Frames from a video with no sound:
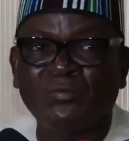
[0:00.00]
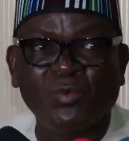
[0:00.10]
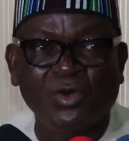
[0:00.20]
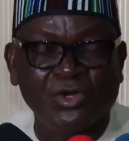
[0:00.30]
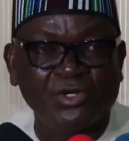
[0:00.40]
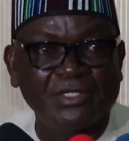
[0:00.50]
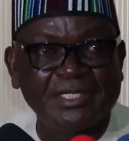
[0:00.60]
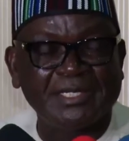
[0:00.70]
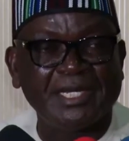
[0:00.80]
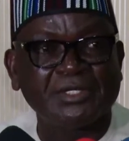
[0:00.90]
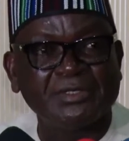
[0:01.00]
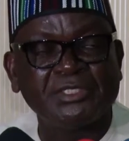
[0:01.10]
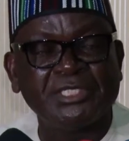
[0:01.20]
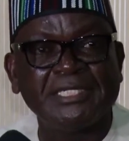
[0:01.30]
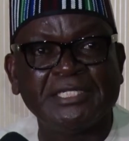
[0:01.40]
of war in our
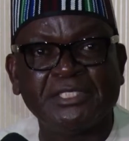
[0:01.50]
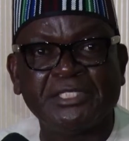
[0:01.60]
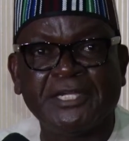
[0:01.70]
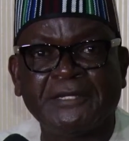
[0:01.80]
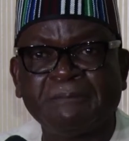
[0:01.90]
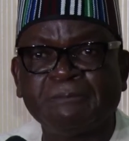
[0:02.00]
country, Nigeria,